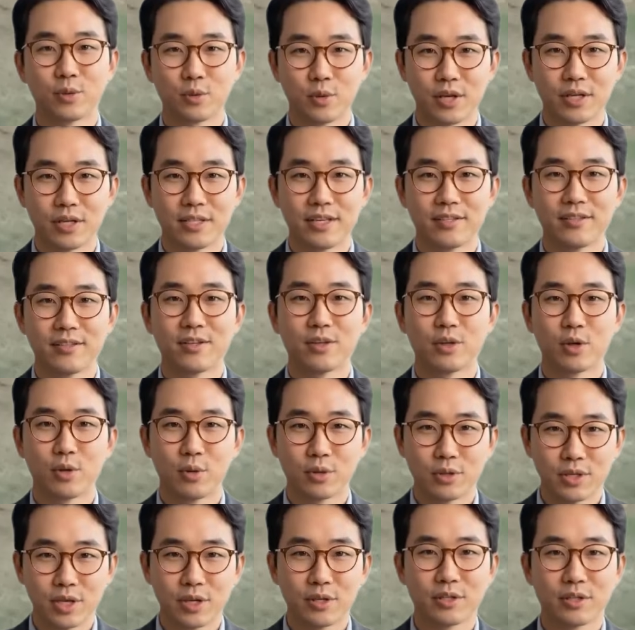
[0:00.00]
hit with an
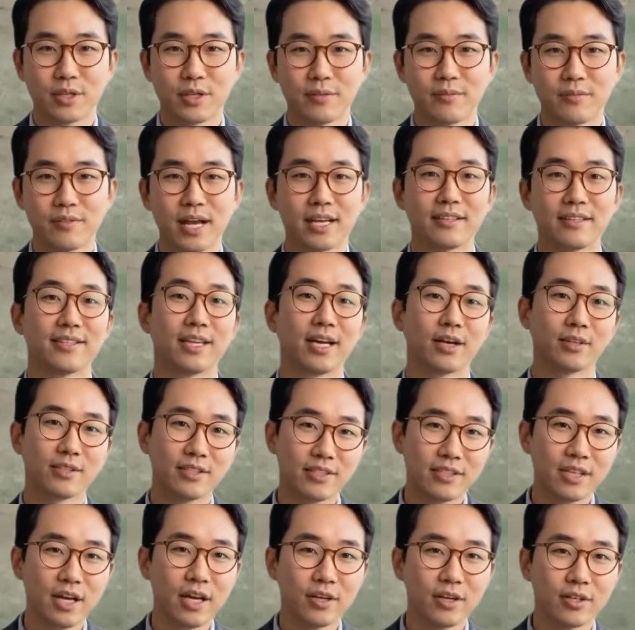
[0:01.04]
anti-tank rocket,
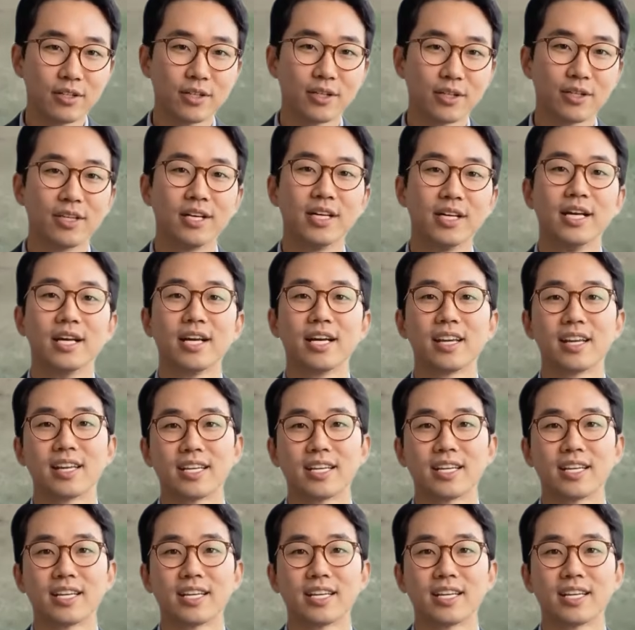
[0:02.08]
while a drone finishes